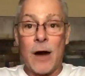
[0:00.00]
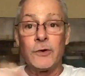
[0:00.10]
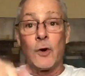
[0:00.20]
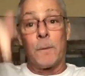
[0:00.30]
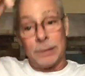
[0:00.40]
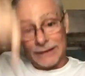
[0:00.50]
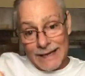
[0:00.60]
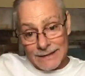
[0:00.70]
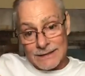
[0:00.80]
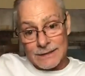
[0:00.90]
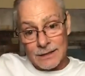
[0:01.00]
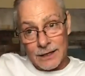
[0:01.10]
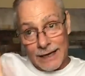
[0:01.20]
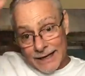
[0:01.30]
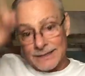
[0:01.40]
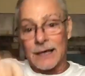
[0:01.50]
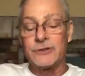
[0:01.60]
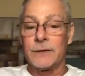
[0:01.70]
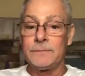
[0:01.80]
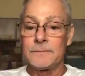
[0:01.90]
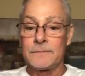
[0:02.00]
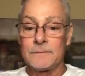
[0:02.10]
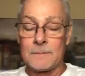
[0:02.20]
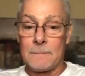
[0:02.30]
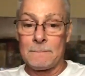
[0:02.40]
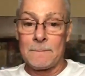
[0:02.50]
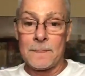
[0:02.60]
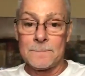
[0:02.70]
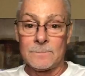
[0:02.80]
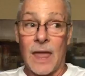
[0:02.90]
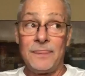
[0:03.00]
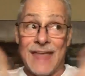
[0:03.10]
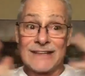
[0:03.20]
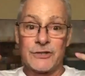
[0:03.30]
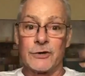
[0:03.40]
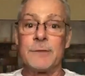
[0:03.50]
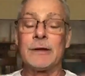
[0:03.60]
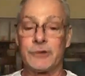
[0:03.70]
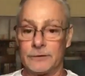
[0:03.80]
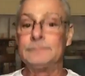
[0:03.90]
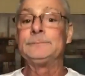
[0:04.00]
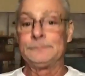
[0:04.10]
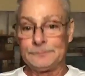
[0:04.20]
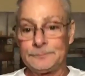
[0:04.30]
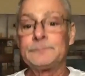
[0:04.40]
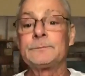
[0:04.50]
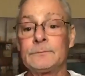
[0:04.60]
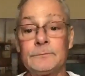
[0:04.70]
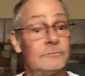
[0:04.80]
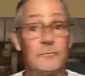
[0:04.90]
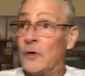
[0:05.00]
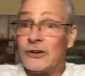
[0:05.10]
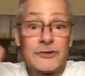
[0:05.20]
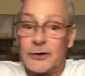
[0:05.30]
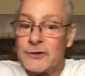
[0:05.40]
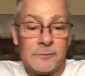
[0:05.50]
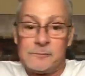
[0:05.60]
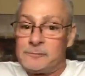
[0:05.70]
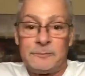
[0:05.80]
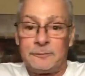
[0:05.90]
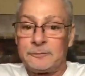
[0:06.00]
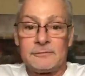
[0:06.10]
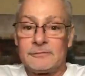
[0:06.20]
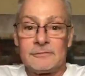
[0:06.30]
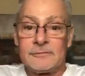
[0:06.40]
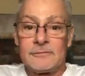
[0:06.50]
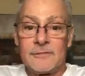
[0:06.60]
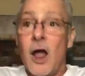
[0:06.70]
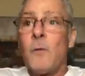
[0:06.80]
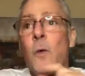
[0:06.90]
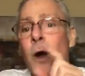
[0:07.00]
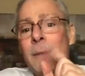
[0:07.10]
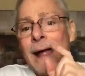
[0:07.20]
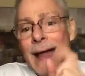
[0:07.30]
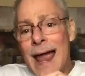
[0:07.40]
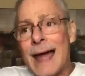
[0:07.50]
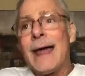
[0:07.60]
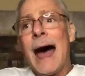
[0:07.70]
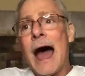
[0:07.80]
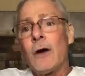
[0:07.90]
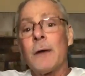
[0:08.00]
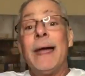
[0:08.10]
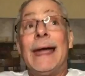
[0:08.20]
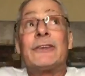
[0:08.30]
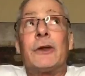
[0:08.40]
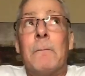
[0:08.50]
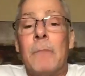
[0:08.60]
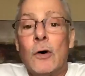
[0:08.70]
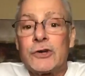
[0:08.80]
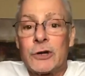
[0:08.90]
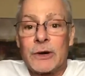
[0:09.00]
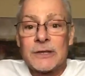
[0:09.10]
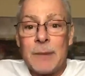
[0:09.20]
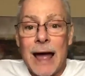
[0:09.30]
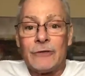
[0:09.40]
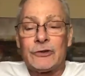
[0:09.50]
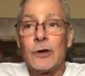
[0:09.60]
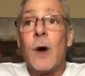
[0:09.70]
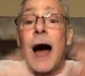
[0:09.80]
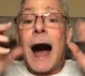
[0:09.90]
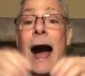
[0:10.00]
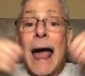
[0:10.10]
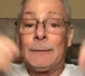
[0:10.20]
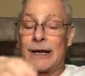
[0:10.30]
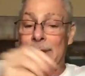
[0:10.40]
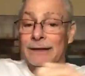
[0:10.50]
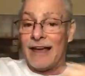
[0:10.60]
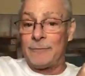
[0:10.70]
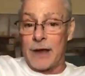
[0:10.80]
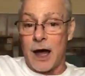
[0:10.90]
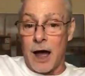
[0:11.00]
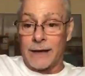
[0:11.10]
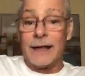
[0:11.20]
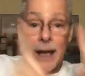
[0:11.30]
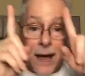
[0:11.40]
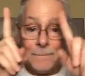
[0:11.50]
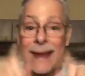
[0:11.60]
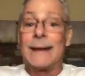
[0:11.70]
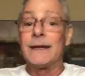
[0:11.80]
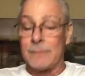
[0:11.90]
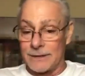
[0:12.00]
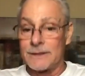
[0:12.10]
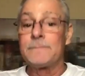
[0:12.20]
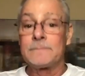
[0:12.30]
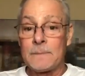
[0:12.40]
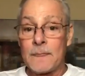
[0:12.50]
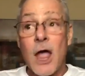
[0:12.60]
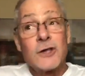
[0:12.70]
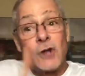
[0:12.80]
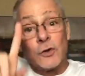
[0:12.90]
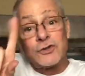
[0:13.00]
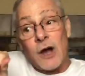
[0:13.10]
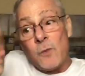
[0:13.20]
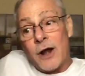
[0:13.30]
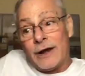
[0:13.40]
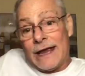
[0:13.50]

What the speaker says: Stop worrying about your place in ascension. That's third dimensional, which is true. Well, where am I at? How come? It's an emotional response to I'm going to be left behind, abandonment.